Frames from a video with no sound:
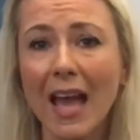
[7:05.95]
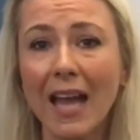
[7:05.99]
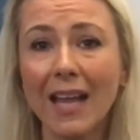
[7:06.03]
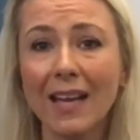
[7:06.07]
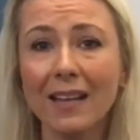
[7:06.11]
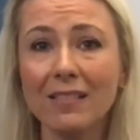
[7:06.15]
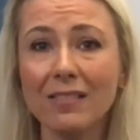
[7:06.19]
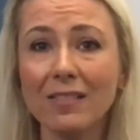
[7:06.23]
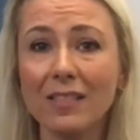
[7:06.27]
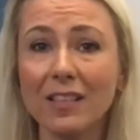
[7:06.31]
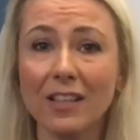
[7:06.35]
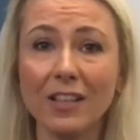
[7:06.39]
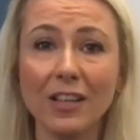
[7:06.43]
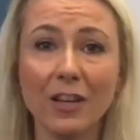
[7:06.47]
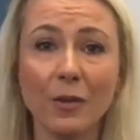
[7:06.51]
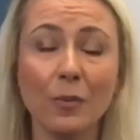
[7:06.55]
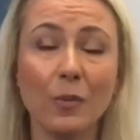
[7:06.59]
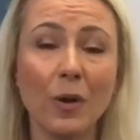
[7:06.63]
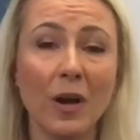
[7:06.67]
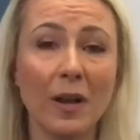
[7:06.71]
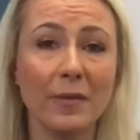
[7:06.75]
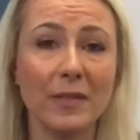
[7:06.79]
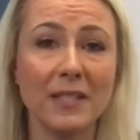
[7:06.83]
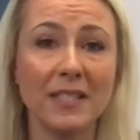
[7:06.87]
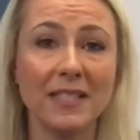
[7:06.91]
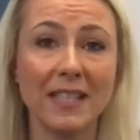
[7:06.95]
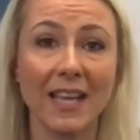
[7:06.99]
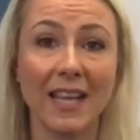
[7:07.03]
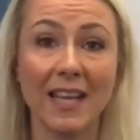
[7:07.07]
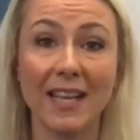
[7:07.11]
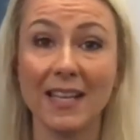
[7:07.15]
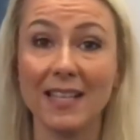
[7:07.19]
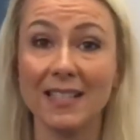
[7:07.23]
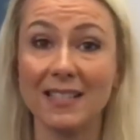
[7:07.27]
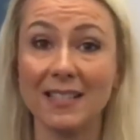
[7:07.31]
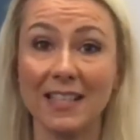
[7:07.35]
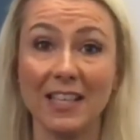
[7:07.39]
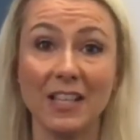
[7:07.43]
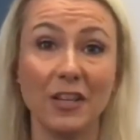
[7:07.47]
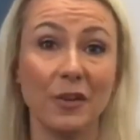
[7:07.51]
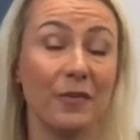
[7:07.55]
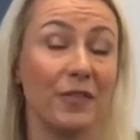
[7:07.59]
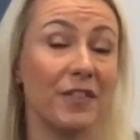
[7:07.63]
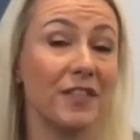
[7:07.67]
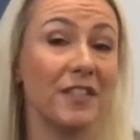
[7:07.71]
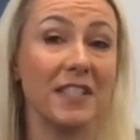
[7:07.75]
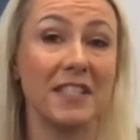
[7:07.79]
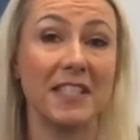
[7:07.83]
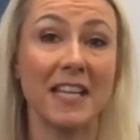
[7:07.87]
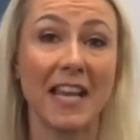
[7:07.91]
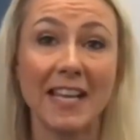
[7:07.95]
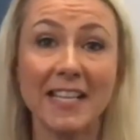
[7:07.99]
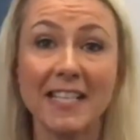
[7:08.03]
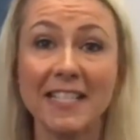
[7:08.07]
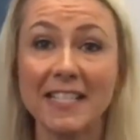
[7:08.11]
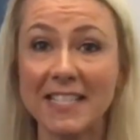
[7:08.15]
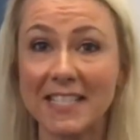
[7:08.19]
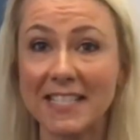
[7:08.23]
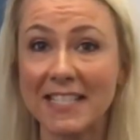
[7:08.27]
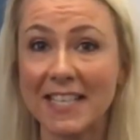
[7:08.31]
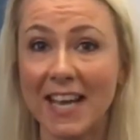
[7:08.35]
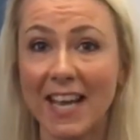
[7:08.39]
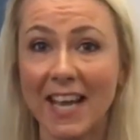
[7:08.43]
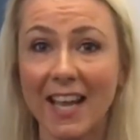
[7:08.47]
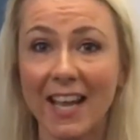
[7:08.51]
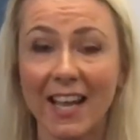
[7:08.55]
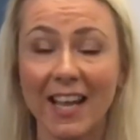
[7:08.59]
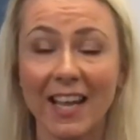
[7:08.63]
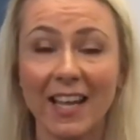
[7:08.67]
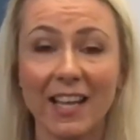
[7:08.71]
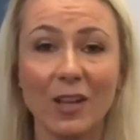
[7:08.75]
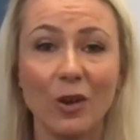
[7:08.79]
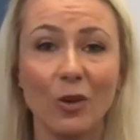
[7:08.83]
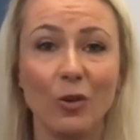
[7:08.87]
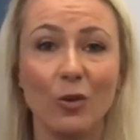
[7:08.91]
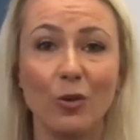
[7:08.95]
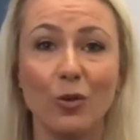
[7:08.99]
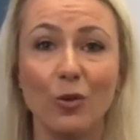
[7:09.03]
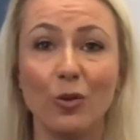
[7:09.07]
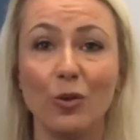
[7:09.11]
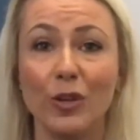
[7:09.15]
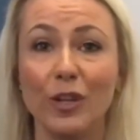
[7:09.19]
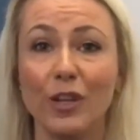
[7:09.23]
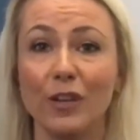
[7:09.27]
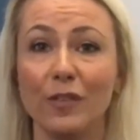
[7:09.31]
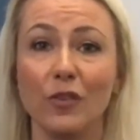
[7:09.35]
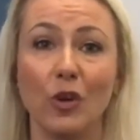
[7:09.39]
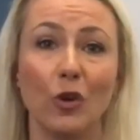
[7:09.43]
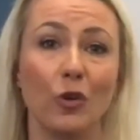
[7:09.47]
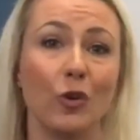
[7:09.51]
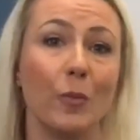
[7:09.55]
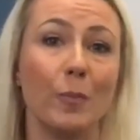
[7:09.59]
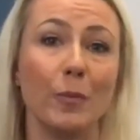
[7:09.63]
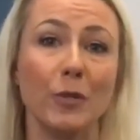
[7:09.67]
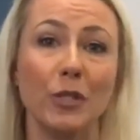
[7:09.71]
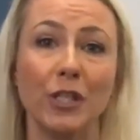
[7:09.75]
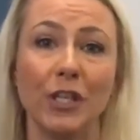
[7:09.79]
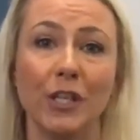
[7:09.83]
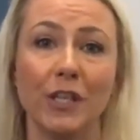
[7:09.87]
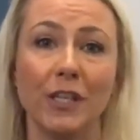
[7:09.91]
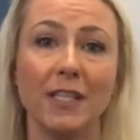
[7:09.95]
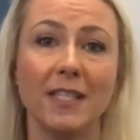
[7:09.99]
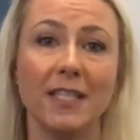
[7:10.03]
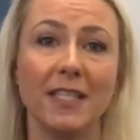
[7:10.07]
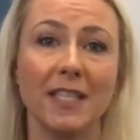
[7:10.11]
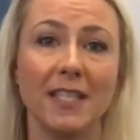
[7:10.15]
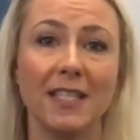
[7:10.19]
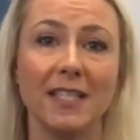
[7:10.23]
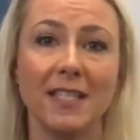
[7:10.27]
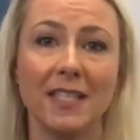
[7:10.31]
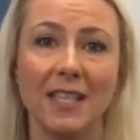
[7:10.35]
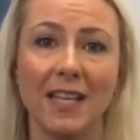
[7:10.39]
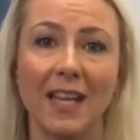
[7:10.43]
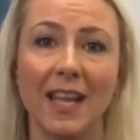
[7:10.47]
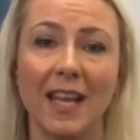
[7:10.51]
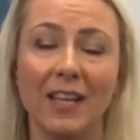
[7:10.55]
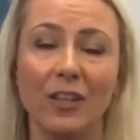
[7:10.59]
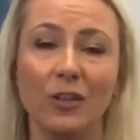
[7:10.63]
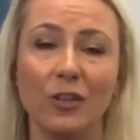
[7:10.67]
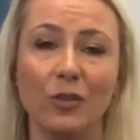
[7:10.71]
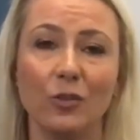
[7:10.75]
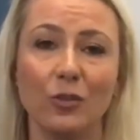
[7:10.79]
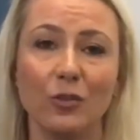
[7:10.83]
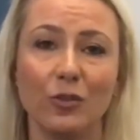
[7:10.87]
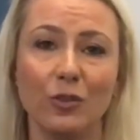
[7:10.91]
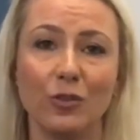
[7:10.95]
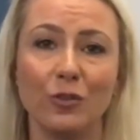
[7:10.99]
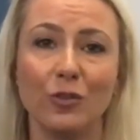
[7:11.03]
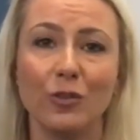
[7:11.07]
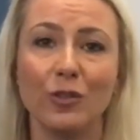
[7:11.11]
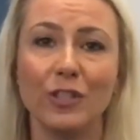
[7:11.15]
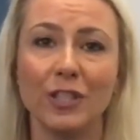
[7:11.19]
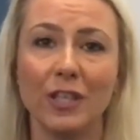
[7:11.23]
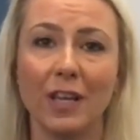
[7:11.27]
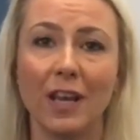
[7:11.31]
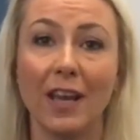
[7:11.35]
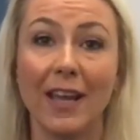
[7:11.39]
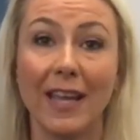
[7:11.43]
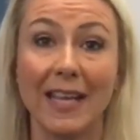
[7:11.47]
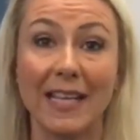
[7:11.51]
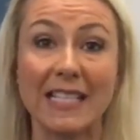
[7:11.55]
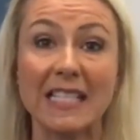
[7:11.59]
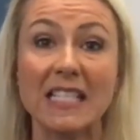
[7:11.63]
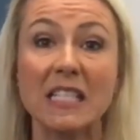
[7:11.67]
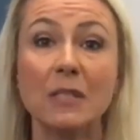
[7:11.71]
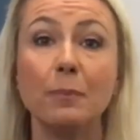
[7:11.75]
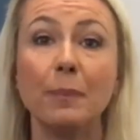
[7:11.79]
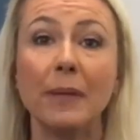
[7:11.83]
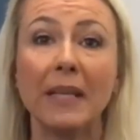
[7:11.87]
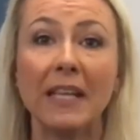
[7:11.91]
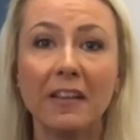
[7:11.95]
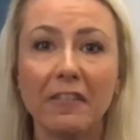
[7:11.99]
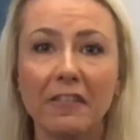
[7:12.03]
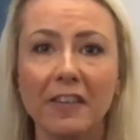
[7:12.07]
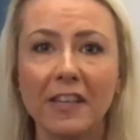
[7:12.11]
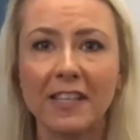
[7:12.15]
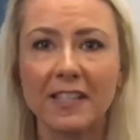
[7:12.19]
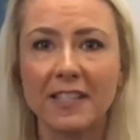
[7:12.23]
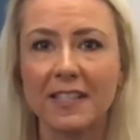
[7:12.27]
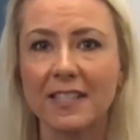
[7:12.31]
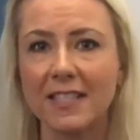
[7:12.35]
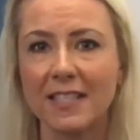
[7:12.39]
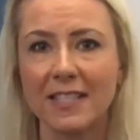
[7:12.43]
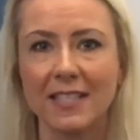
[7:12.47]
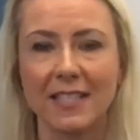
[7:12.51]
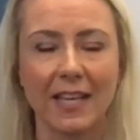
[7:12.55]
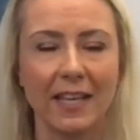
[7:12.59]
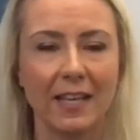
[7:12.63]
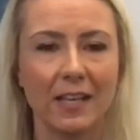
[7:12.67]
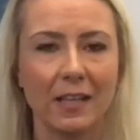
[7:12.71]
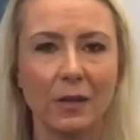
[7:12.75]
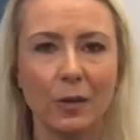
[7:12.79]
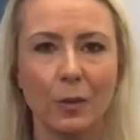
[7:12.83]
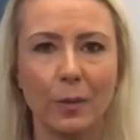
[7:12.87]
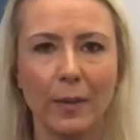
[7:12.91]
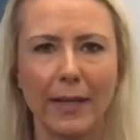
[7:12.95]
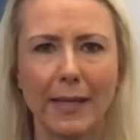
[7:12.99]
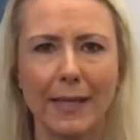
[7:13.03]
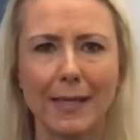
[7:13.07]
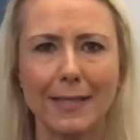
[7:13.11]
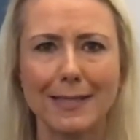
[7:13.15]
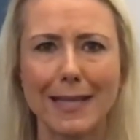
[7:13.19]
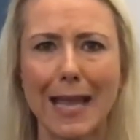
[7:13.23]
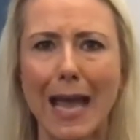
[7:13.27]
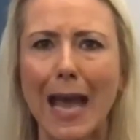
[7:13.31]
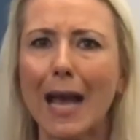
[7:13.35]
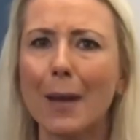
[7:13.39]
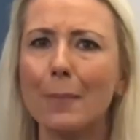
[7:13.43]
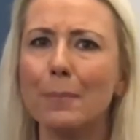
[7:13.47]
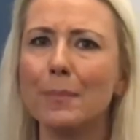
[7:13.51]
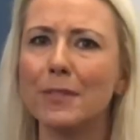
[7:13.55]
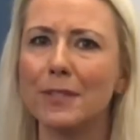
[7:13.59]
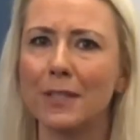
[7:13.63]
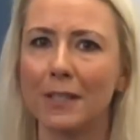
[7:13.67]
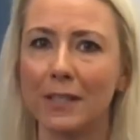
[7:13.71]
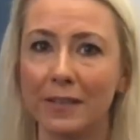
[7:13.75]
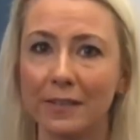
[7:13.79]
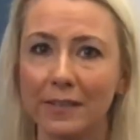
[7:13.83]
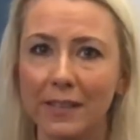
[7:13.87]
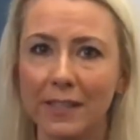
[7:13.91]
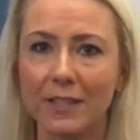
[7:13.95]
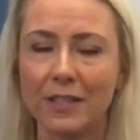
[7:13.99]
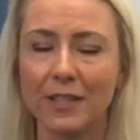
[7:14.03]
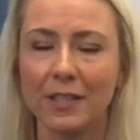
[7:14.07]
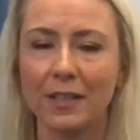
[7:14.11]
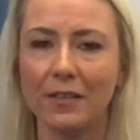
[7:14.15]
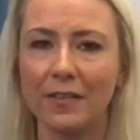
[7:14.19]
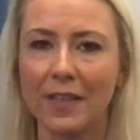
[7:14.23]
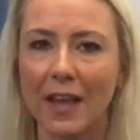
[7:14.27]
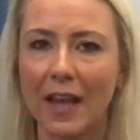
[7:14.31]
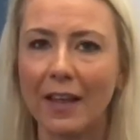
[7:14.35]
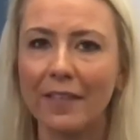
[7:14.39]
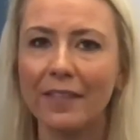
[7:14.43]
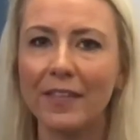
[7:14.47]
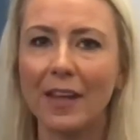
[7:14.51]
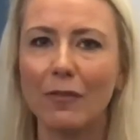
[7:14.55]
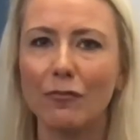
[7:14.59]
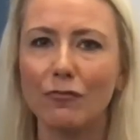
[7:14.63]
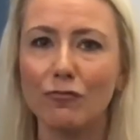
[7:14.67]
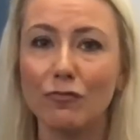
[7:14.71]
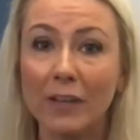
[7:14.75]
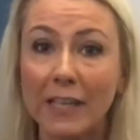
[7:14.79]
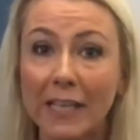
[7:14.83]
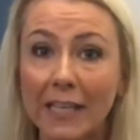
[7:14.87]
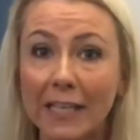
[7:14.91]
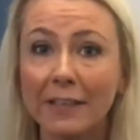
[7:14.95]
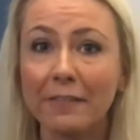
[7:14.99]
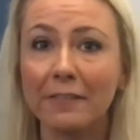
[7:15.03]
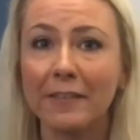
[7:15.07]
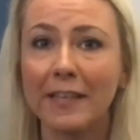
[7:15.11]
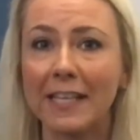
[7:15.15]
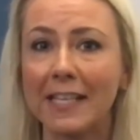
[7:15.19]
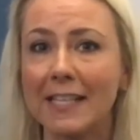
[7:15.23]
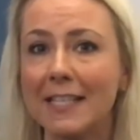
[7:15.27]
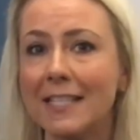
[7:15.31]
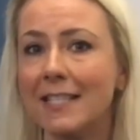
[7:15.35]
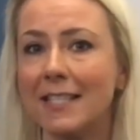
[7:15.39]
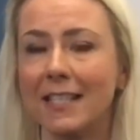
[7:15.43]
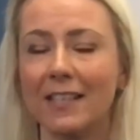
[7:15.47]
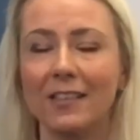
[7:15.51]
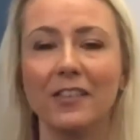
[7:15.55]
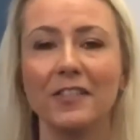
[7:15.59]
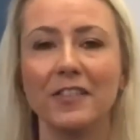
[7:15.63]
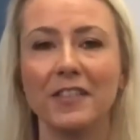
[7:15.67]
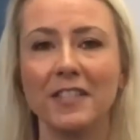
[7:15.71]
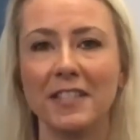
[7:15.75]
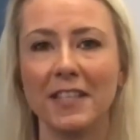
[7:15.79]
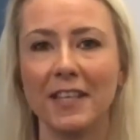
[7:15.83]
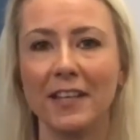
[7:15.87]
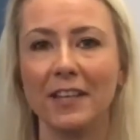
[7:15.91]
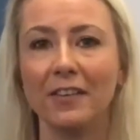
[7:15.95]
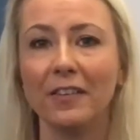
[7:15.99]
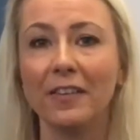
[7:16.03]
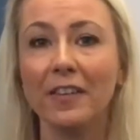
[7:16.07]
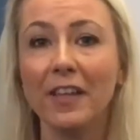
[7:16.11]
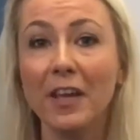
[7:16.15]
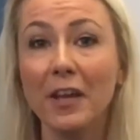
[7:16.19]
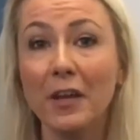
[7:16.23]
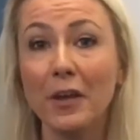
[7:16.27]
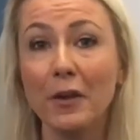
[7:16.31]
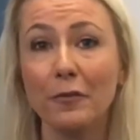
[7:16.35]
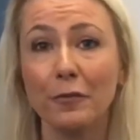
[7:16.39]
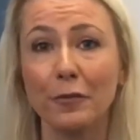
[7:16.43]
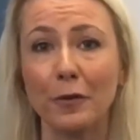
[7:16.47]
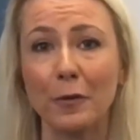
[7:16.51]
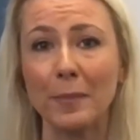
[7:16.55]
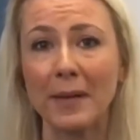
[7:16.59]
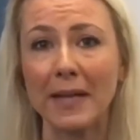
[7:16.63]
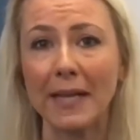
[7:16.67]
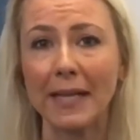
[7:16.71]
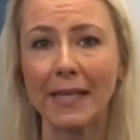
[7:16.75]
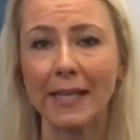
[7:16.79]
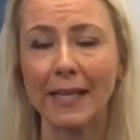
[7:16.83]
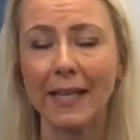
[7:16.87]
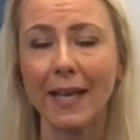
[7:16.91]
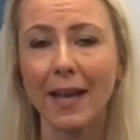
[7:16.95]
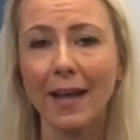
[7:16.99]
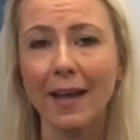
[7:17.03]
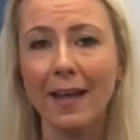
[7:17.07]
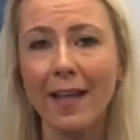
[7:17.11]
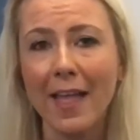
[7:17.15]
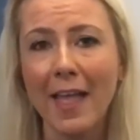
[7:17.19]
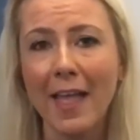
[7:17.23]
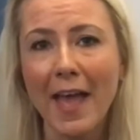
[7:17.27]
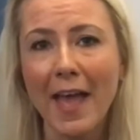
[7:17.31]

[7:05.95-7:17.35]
And you know what I would say is, you know, if there's a taste a day or you've got an opportunity to let your daughter experience a day at Queen's, absolutely do that. That really, really sealed the deal for Amelia.